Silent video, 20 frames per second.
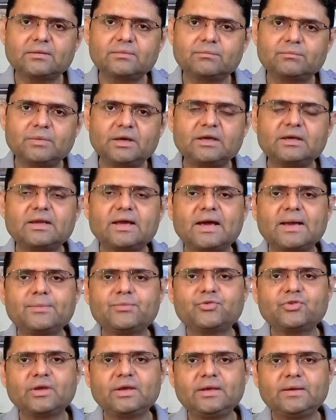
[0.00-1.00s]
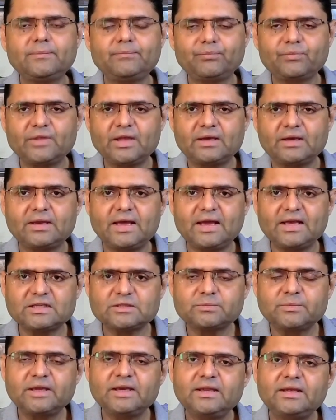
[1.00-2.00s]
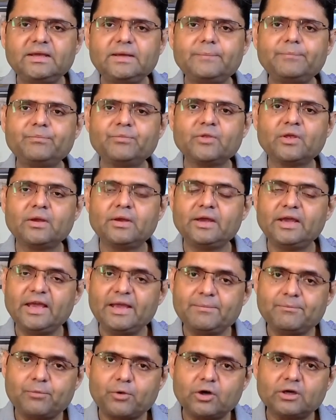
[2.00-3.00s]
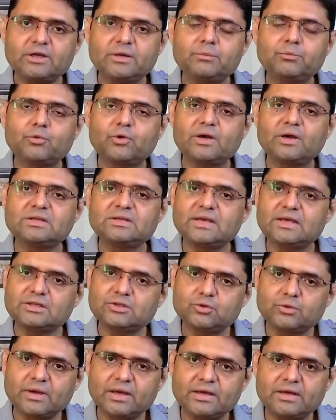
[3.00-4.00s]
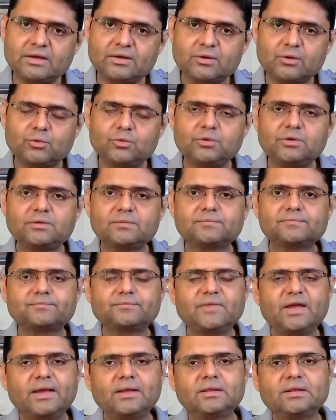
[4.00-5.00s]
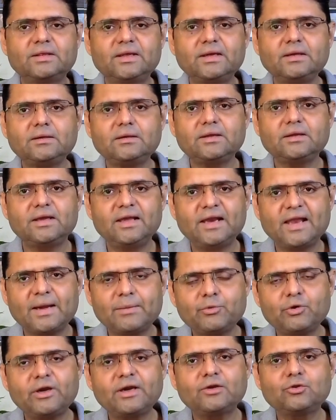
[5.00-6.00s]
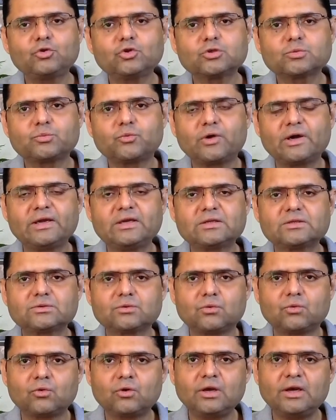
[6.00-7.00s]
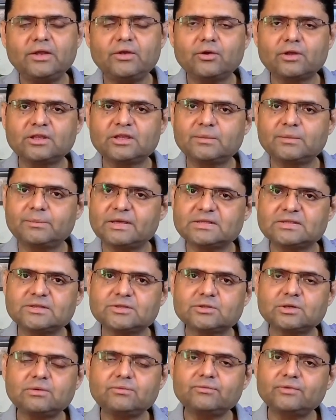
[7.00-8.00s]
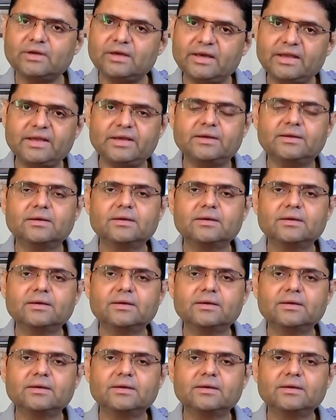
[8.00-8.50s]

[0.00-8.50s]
but I'm saying that as many important points as you can include, and then elaborate those points only on the basis of need.